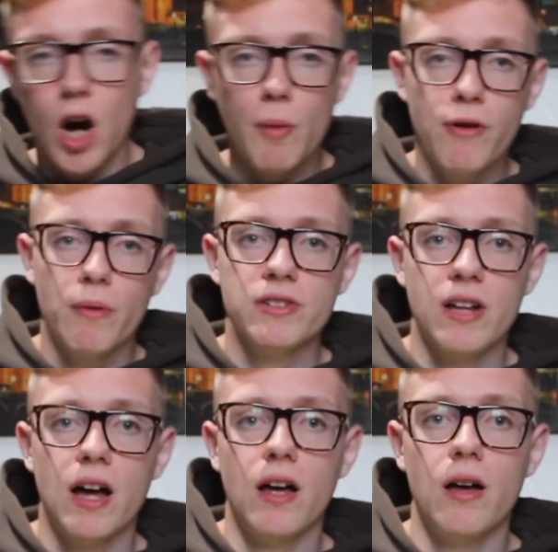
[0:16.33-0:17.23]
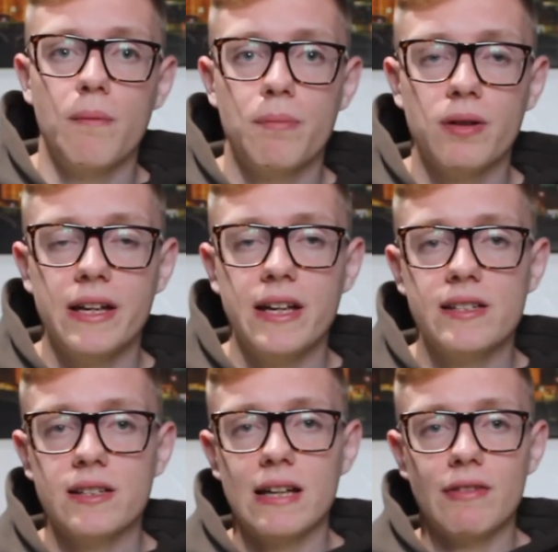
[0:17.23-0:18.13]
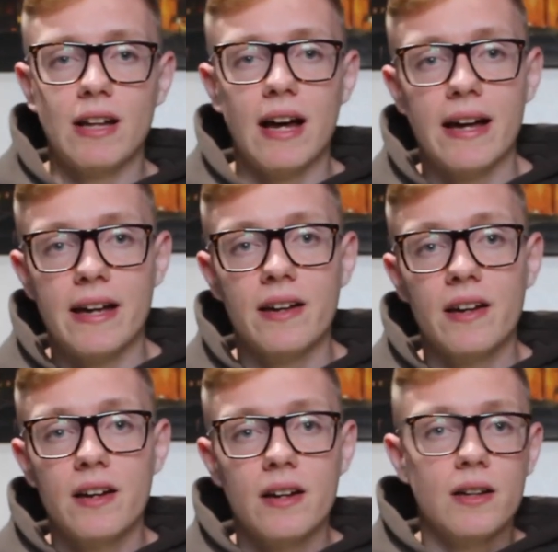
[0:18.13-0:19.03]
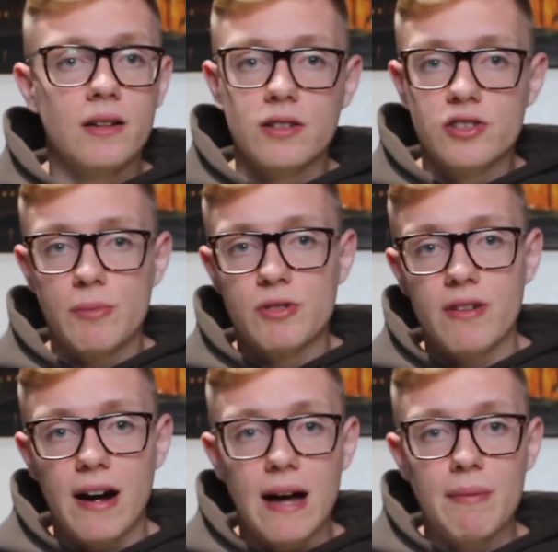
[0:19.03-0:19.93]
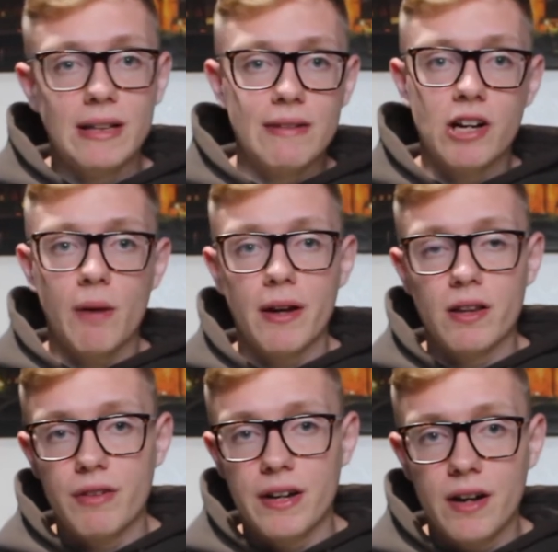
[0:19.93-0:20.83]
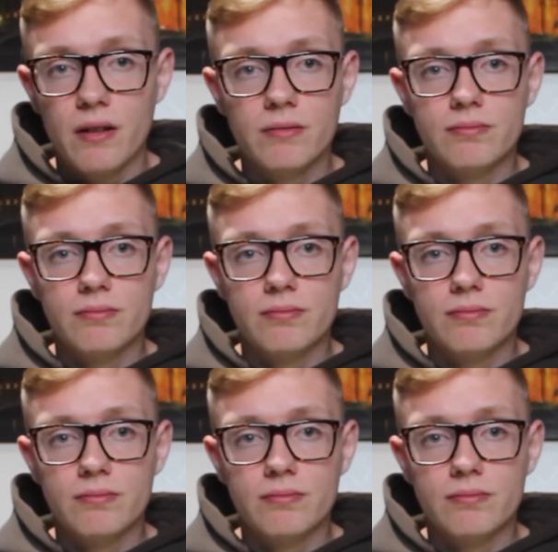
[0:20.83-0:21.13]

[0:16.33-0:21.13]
Oh, before we start, please leave a like, subscribe and leave a comment on the video.